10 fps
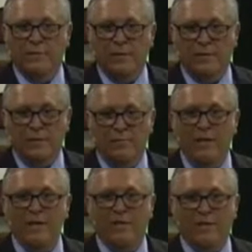Until
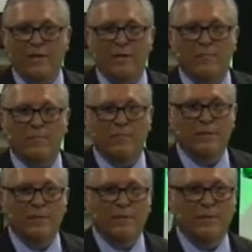Mary came.
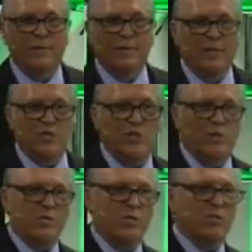And she
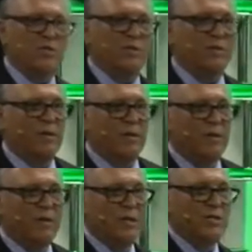was conceived.
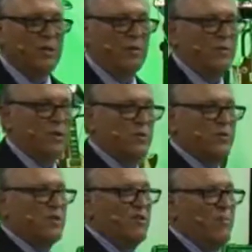She
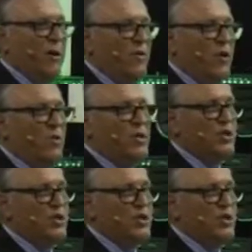conceived by the Holy